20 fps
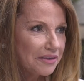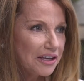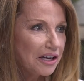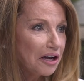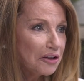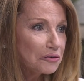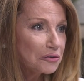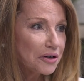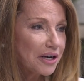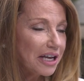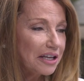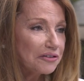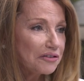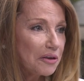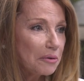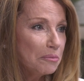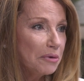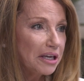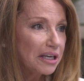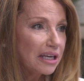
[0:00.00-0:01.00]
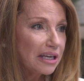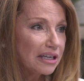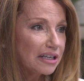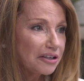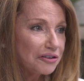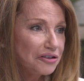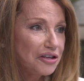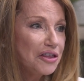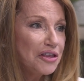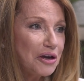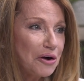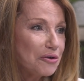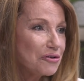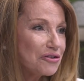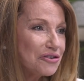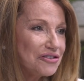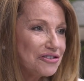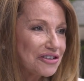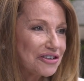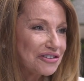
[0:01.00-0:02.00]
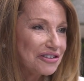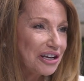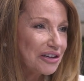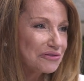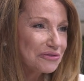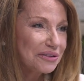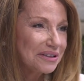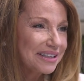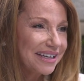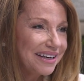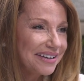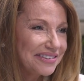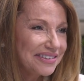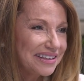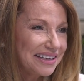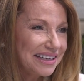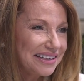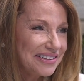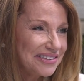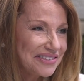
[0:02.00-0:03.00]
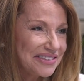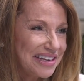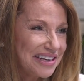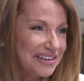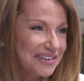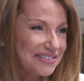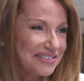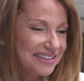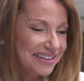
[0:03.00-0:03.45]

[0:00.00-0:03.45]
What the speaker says: the odds are against them making it into the ocean successfully as it is. They don't